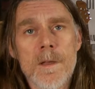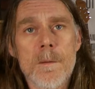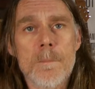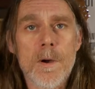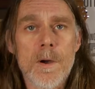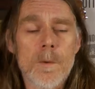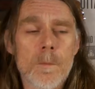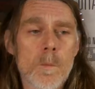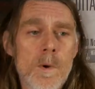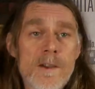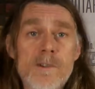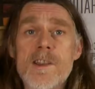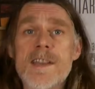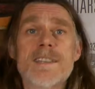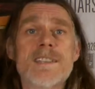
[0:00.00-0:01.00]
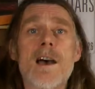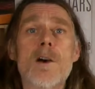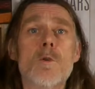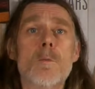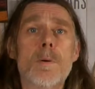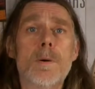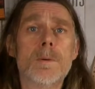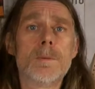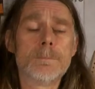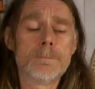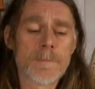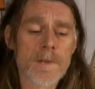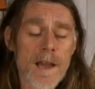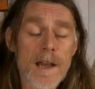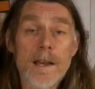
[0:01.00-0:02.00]
But we're here to help.
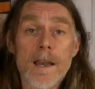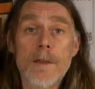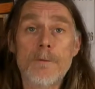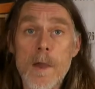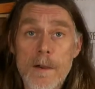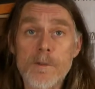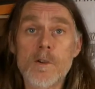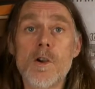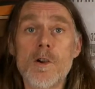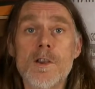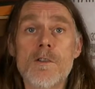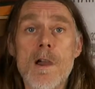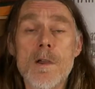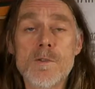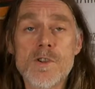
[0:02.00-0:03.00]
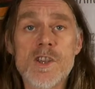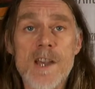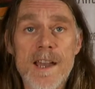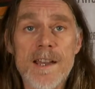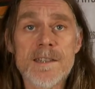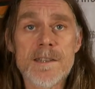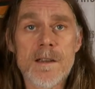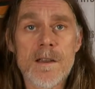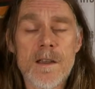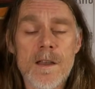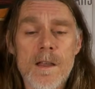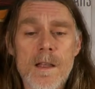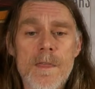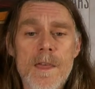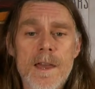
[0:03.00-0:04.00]
If you haven't got your own shed,
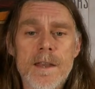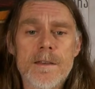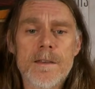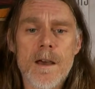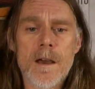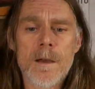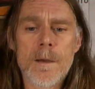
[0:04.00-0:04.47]
then